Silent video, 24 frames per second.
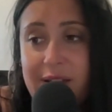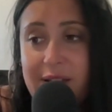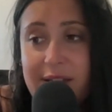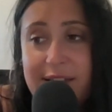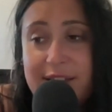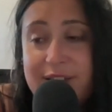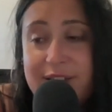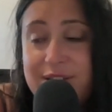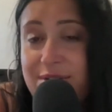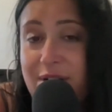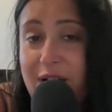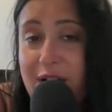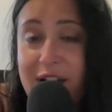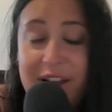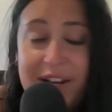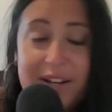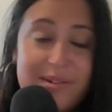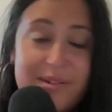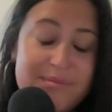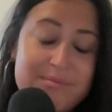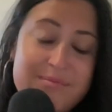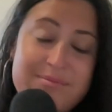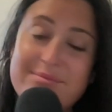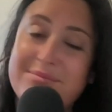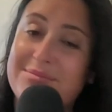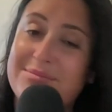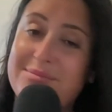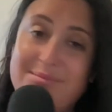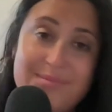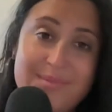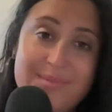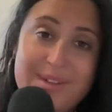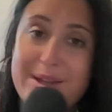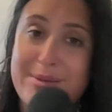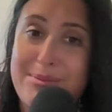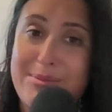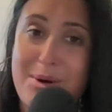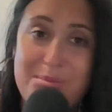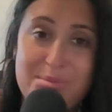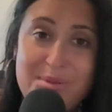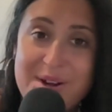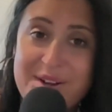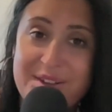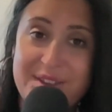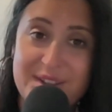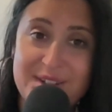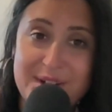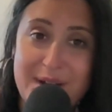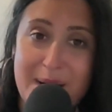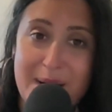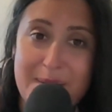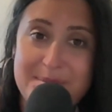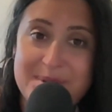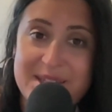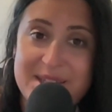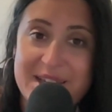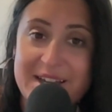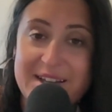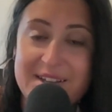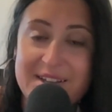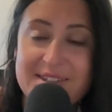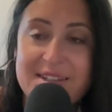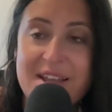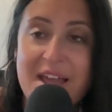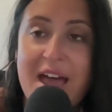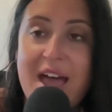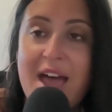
he's right. He won't break the top 6.